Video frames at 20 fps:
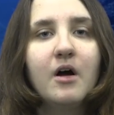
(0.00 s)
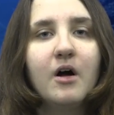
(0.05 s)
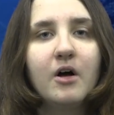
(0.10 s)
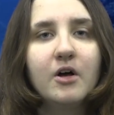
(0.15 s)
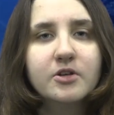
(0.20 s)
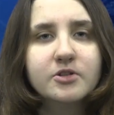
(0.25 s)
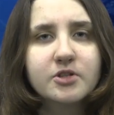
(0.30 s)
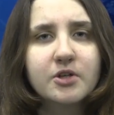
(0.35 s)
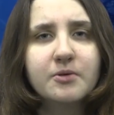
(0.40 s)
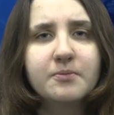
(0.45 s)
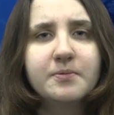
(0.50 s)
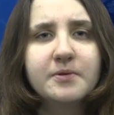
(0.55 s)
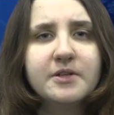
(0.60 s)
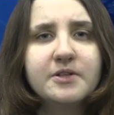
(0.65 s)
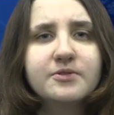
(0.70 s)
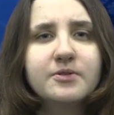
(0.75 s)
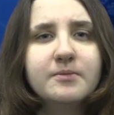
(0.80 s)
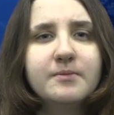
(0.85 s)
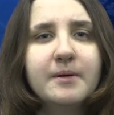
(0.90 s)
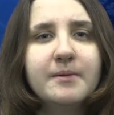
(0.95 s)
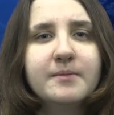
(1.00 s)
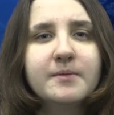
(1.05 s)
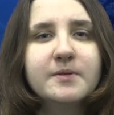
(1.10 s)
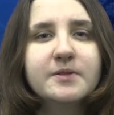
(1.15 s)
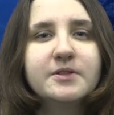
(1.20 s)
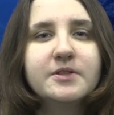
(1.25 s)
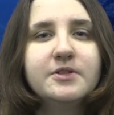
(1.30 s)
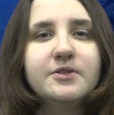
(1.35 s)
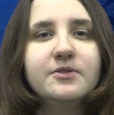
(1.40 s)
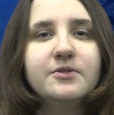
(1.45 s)
Also, please
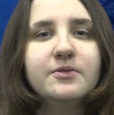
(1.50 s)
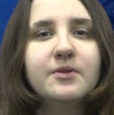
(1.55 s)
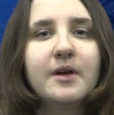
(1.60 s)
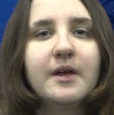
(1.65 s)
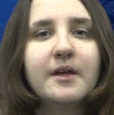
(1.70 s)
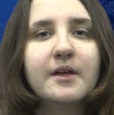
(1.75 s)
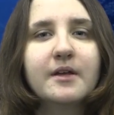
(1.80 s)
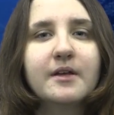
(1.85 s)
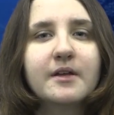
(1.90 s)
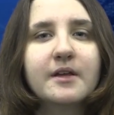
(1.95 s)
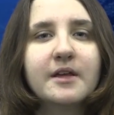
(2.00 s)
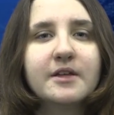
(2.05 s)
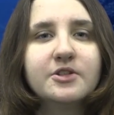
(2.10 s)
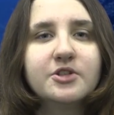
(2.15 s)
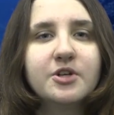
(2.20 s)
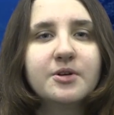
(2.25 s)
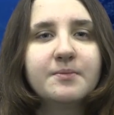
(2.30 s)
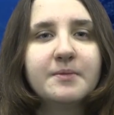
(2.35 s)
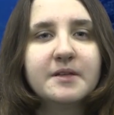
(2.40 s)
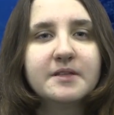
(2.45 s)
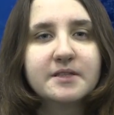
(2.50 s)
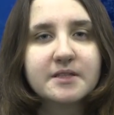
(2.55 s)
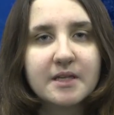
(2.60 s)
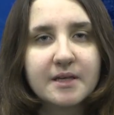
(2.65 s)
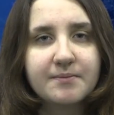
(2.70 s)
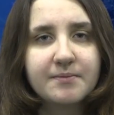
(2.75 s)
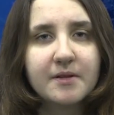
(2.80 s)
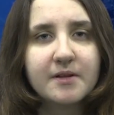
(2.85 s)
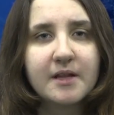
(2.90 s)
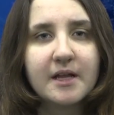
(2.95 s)
remember to get your admit
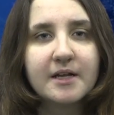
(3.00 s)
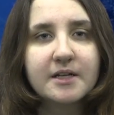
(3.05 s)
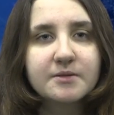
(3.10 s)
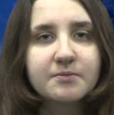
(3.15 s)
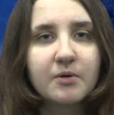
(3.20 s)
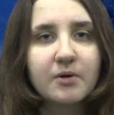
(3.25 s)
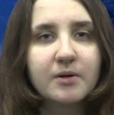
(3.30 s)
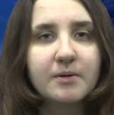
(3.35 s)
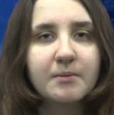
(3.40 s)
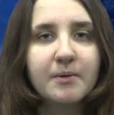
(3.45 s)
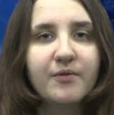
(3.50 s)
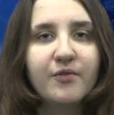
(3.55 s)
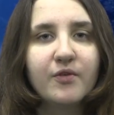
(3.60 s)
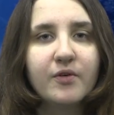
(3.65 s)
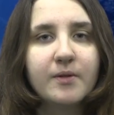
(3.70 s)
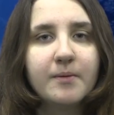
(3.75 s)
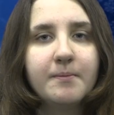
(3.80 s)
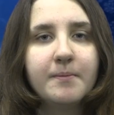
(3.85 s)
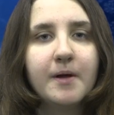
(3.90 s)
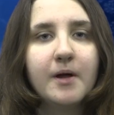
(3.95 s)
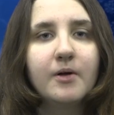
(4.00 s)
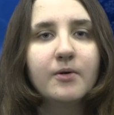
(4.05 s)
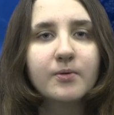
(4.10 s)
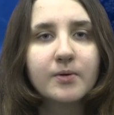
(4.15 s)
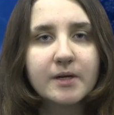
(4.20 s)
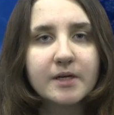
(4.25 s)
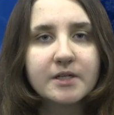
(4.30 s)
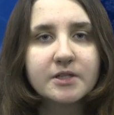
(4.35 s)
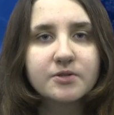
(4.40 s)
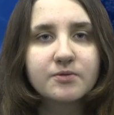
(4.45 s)
slip the next morning before the bell
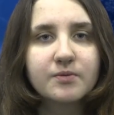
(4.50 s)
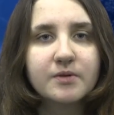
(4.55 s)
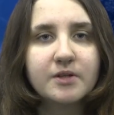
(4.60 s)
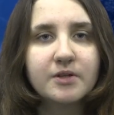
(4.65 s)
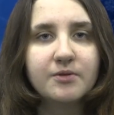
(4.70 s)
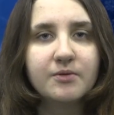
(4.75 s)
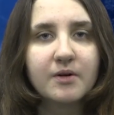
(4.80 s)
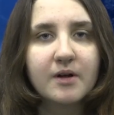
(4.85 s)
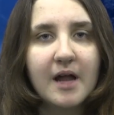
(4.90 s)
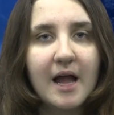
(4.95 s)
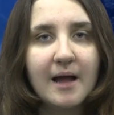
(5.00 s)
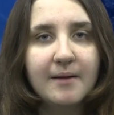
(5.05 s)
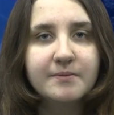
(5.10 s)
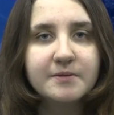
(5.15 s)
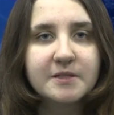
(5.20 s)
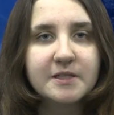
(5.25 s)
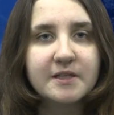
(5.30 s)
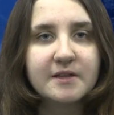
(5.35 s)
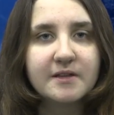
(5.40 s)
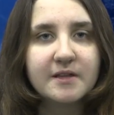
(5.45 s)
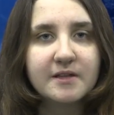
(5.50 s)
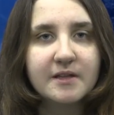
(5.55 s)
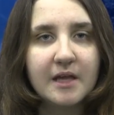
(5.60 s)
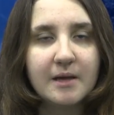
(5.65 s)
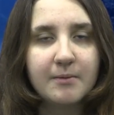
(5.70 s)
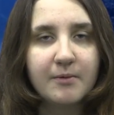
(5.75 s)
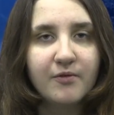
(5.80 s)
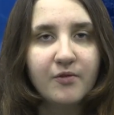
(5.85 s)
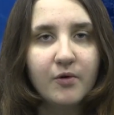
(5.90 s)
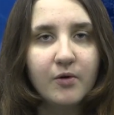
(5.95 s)
rings when you are absent the
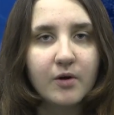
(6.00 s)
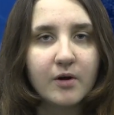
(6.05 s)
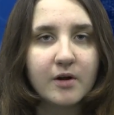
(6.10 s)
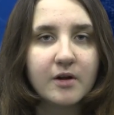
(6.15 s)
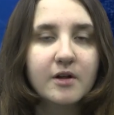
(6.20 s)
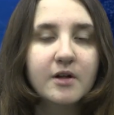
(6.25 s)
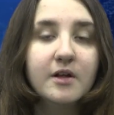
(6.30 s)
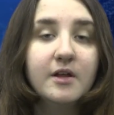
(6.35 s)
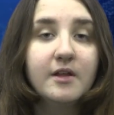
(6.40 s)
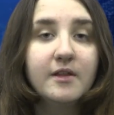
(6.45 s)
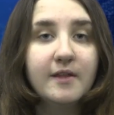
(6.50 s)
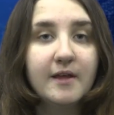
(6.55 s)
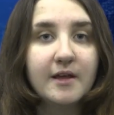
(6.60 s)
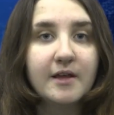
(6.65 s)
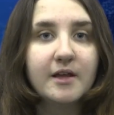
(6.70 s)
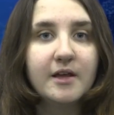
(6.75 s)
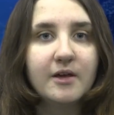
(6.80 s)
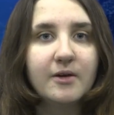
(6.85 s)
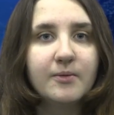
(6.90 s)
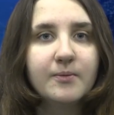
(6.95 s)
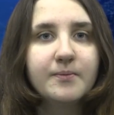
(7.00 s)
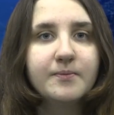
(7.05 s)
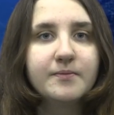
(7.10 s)
day before. Thank you.